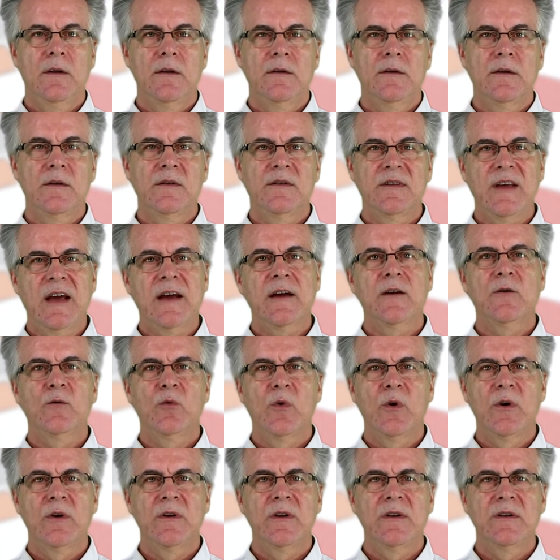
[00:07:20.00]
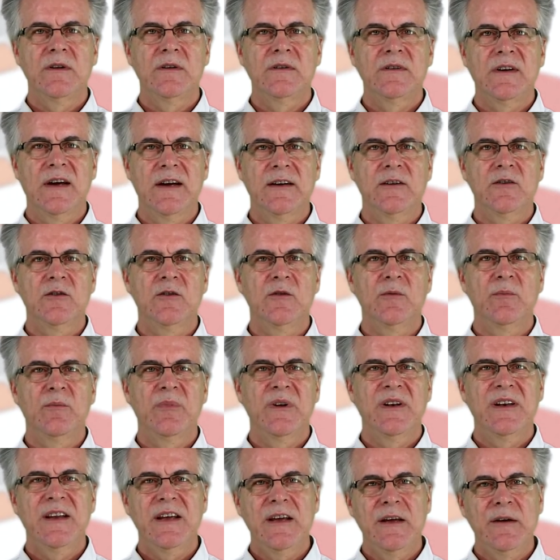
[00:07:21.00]
The second word in the title,
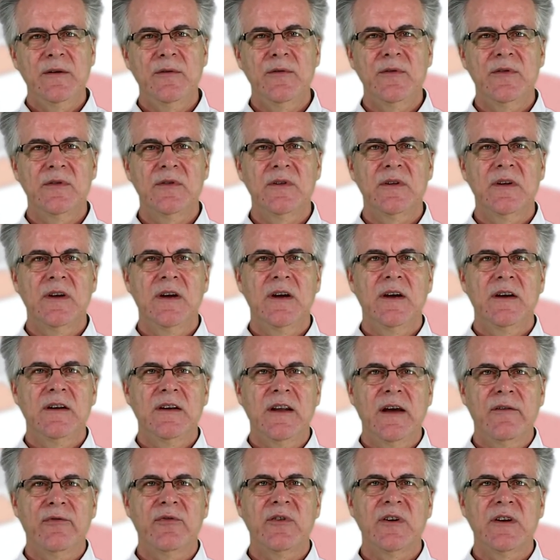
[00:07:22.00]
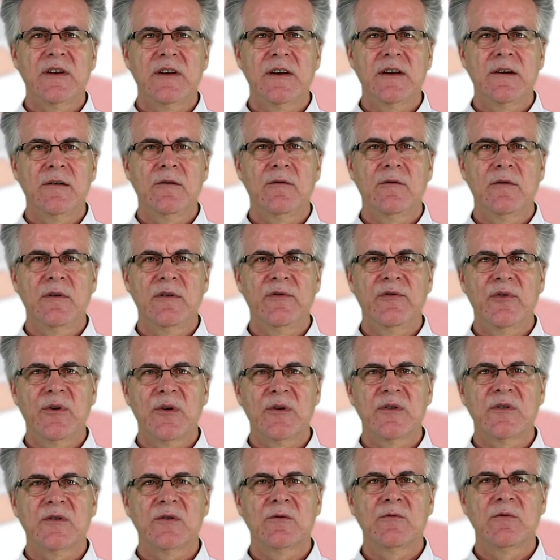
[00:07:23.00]
beliefs, definitely
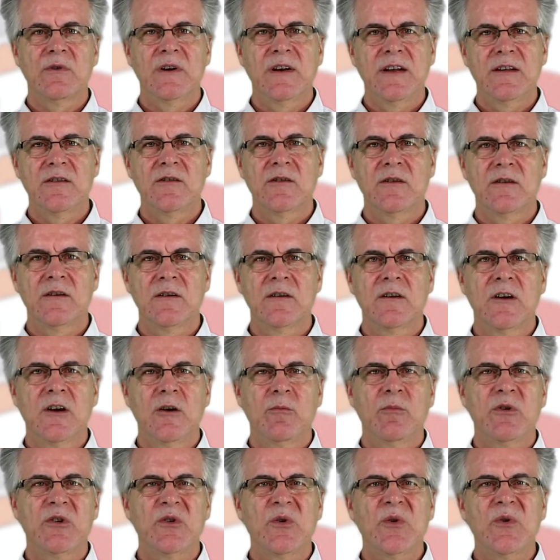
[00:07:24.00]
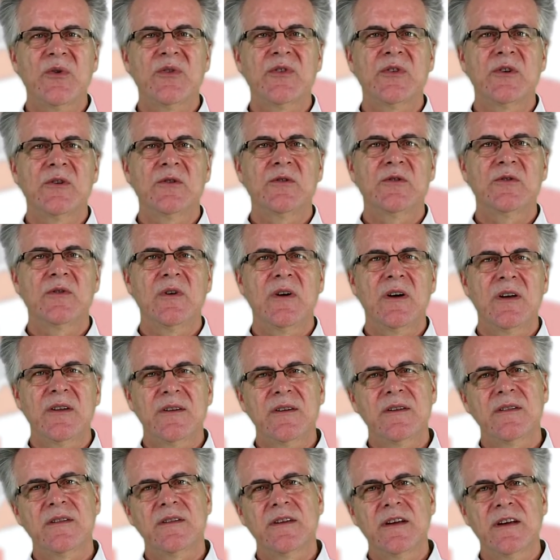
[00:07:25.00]
refers to religion, but also to
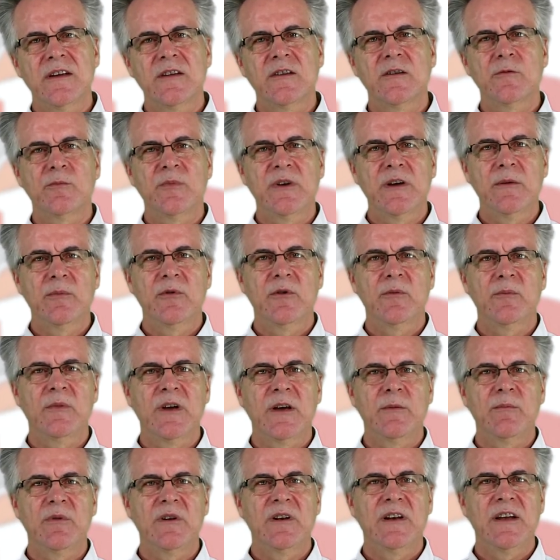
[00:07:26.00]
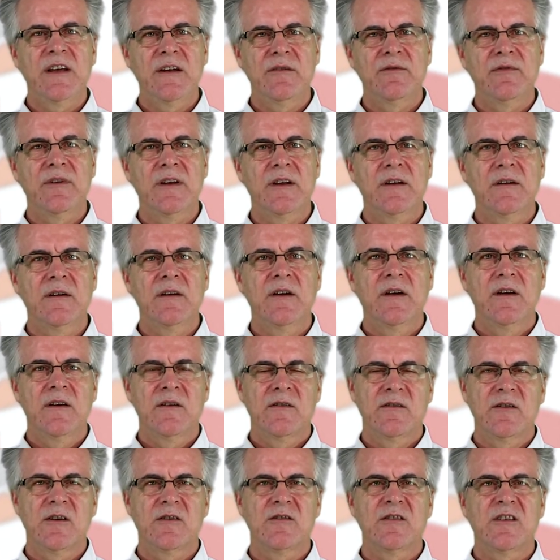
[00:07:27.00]
other things people may believe in,
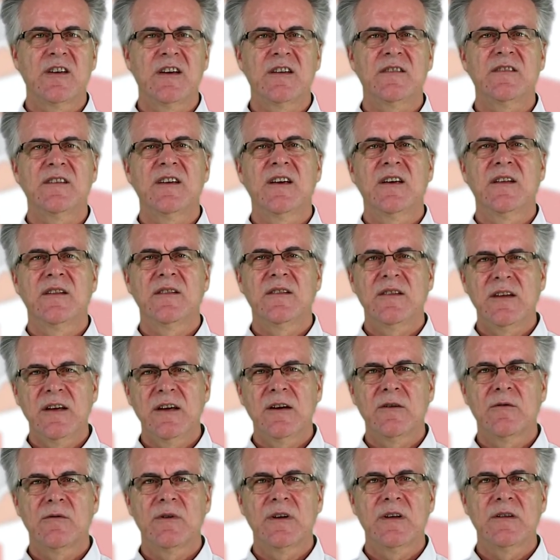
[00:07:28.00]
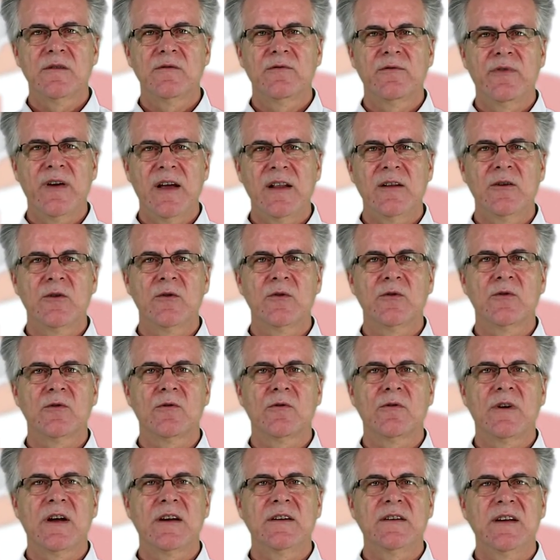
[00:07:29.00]
such as theories, values,
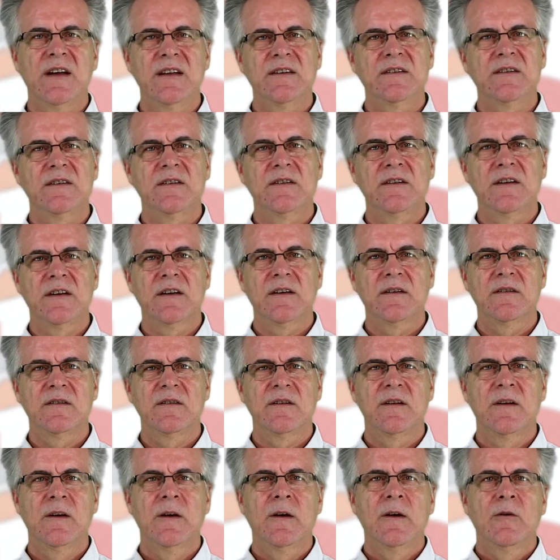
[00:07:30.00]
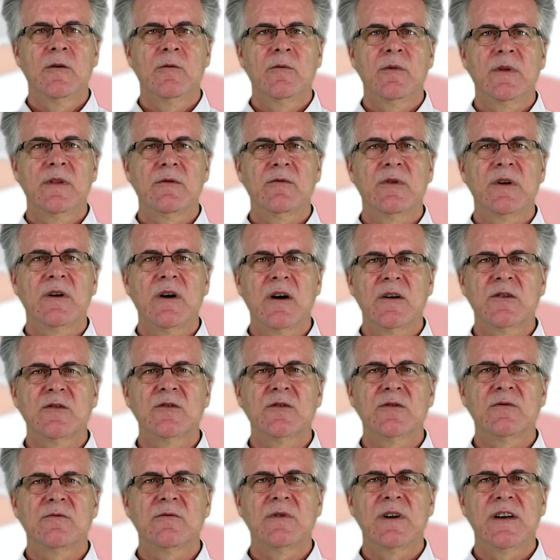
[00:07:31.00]
or identities. With regard
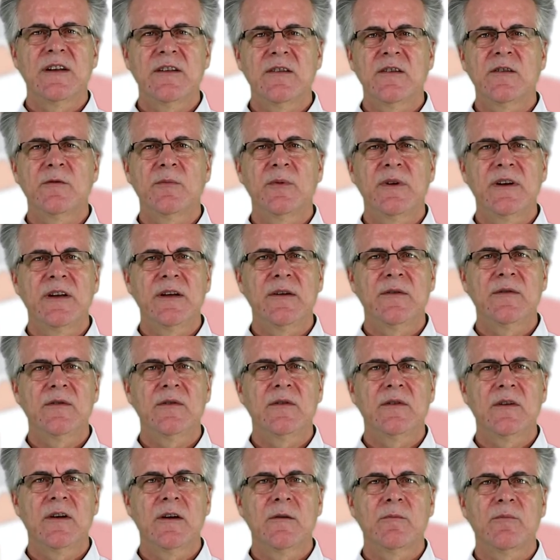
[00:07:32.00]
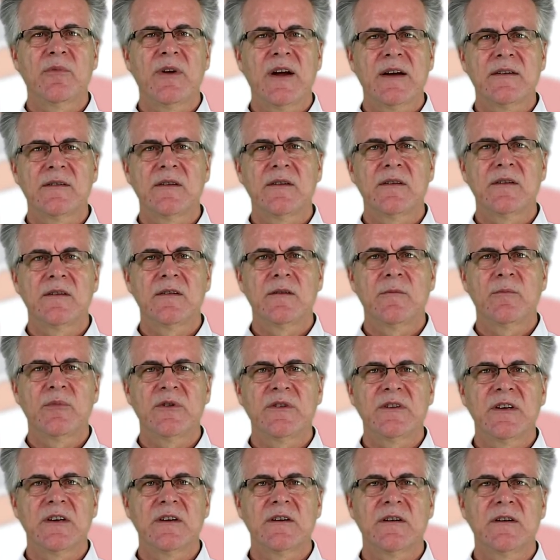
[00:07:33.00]
to religious beliefs and practices in
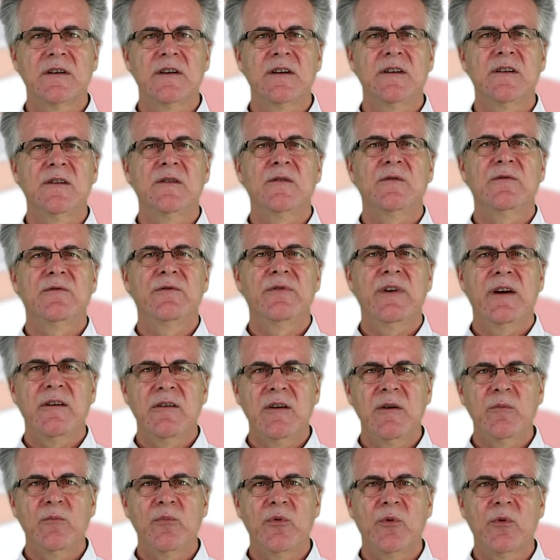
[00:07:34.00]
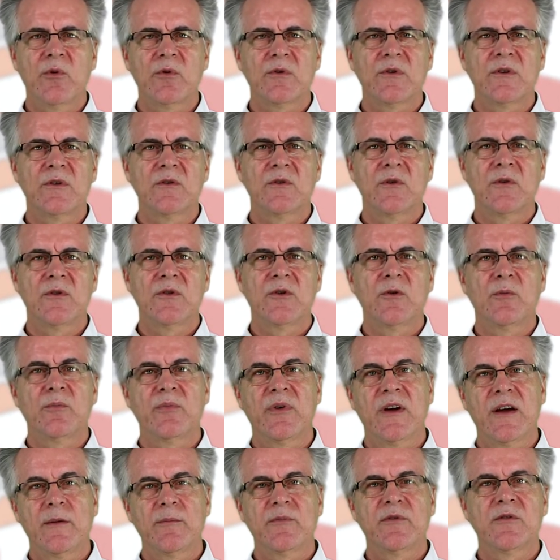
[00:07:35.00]
particular, it is very important, although
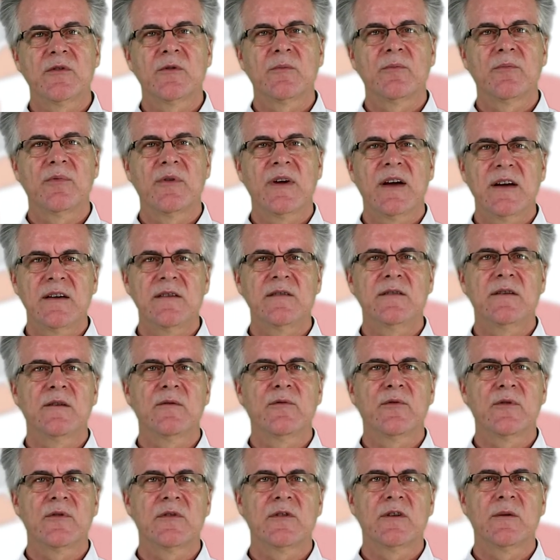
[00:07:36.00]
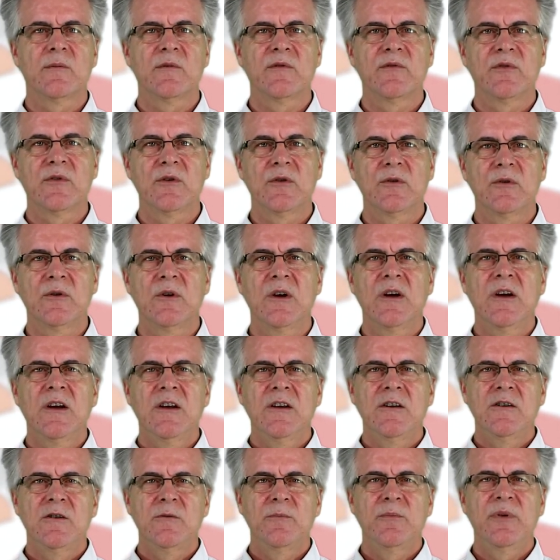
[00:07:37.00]
perhaps surprising for some of you,
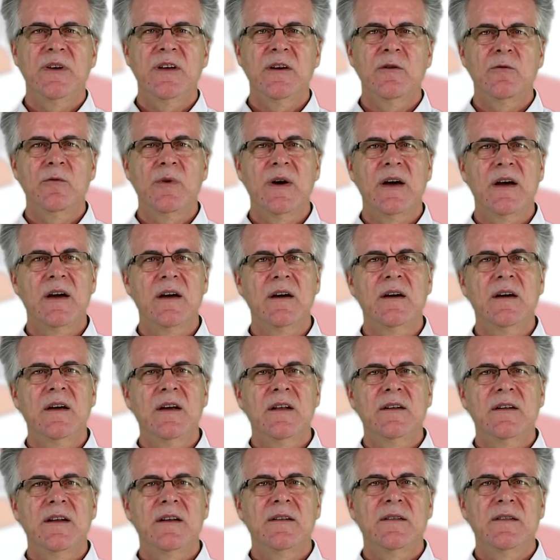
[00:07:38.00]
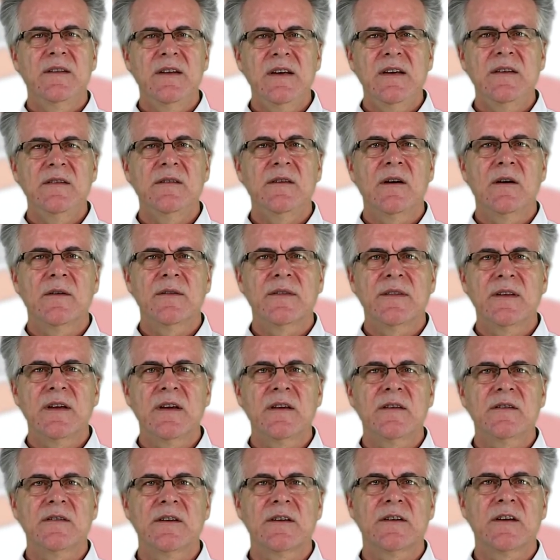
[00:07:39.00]
to be aware that these are
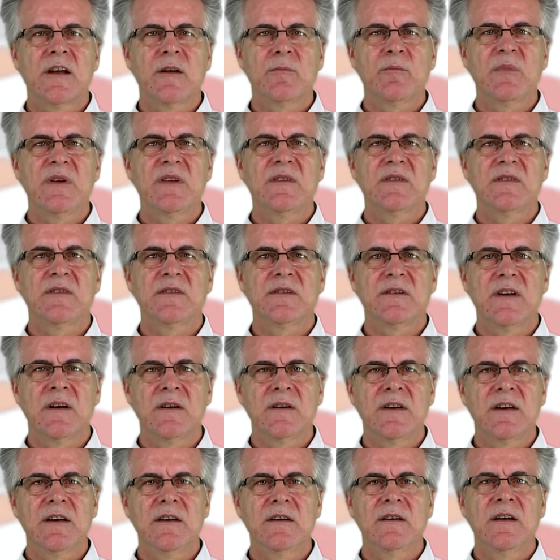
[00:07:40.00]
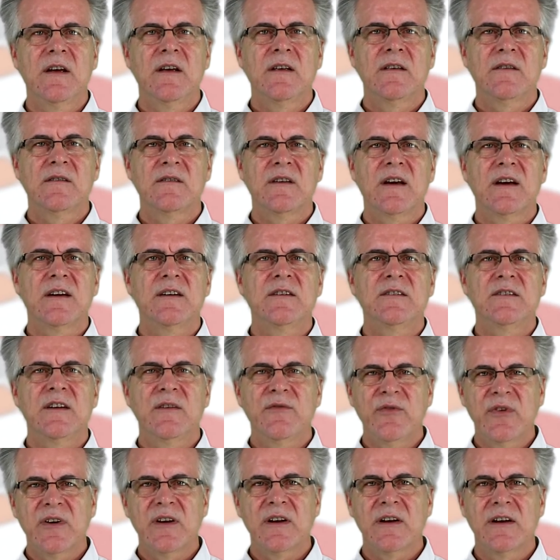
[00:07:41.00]
things that can be studied
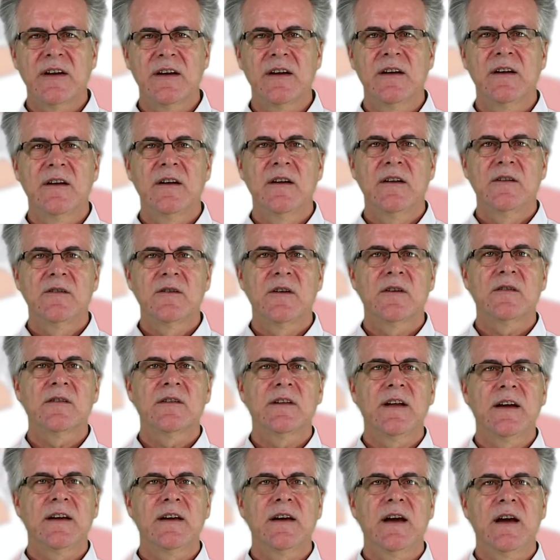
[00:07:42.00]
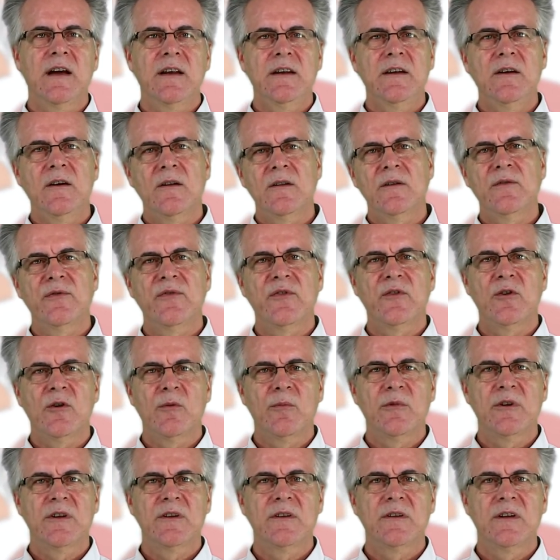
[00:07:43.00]
scientifically just like any other
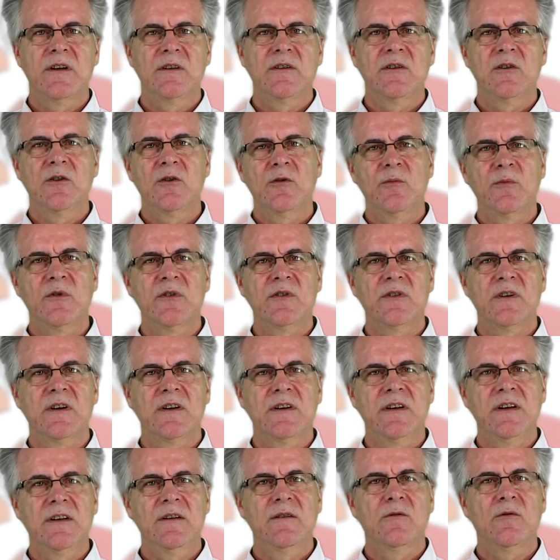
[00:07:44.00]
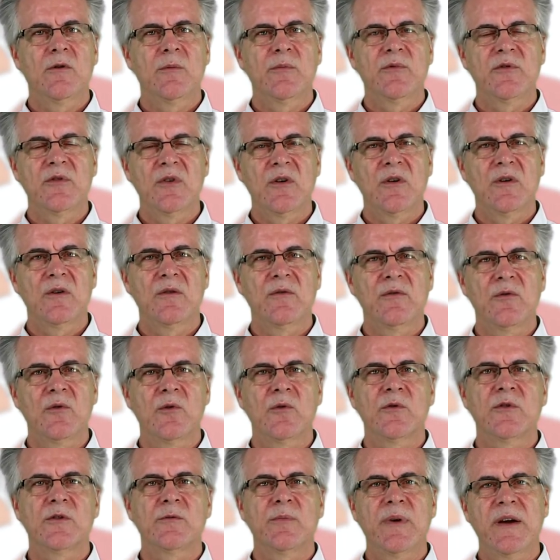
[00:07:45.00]
phenomenon that humans can either observe
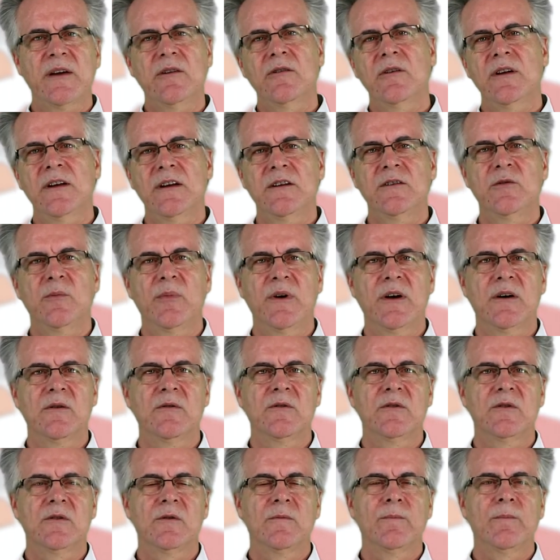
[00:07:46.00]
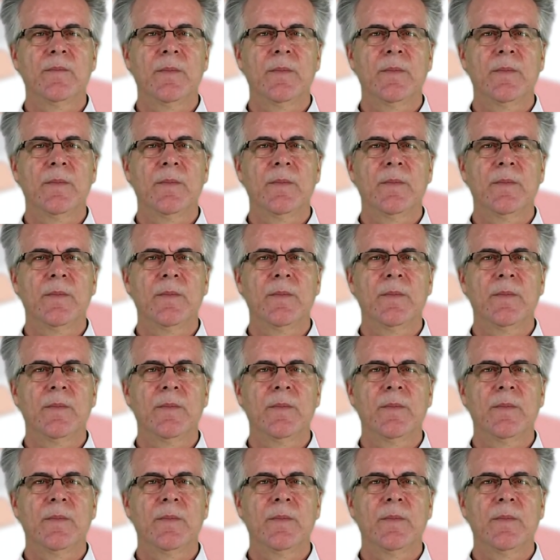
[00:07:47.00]
or speculate about.